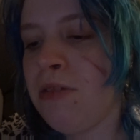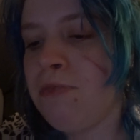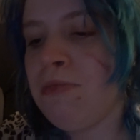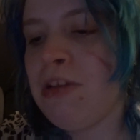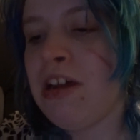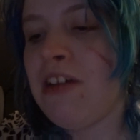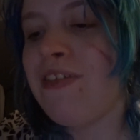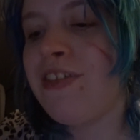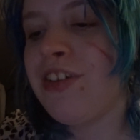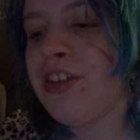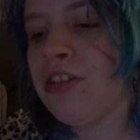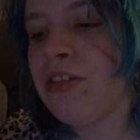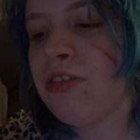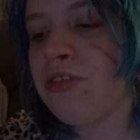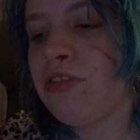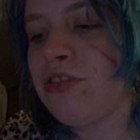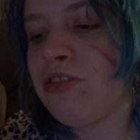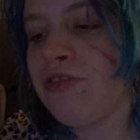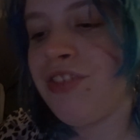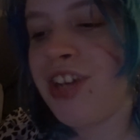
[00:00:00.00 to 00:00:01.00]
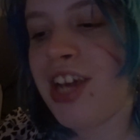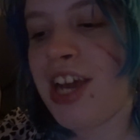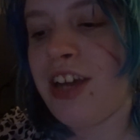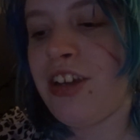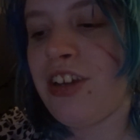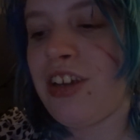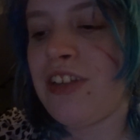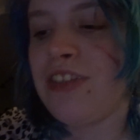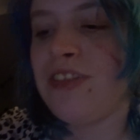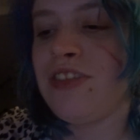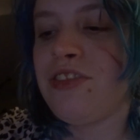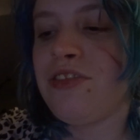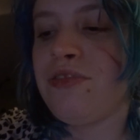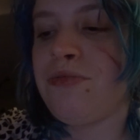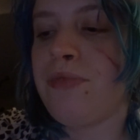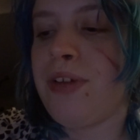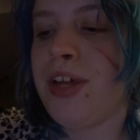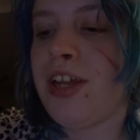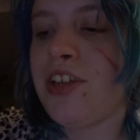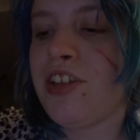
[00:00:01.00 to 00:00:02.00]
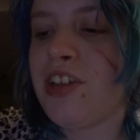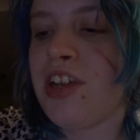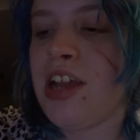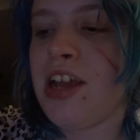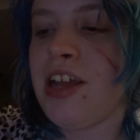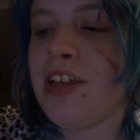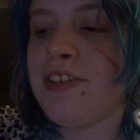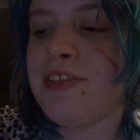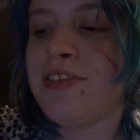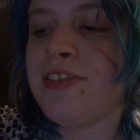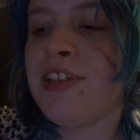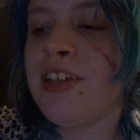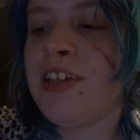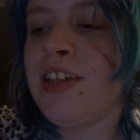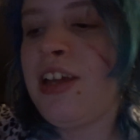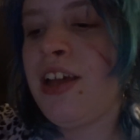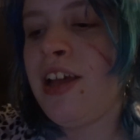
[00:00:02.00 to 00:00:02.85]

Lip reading: paradoxical reactions, which is,